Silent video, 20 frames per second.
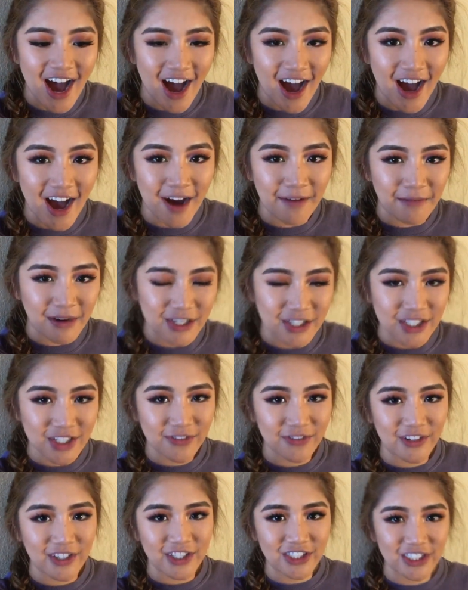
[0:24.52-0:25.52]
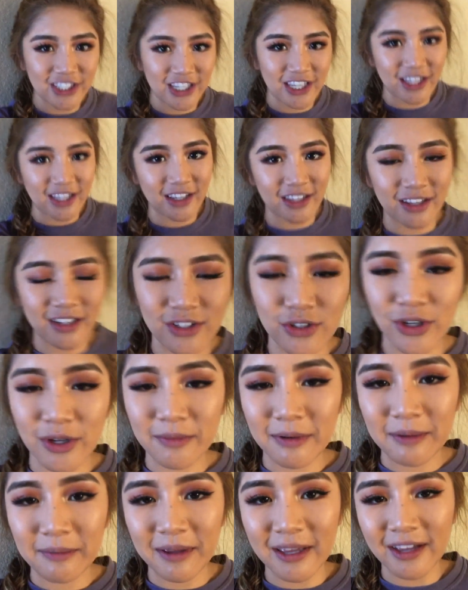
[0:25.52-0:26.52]
I just finished doing
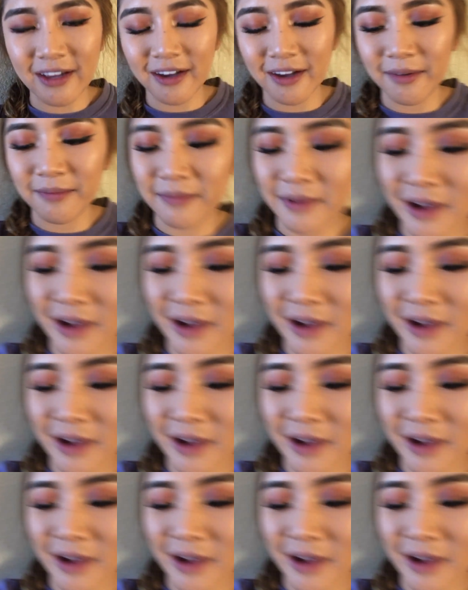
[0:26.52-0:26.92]
my makeup.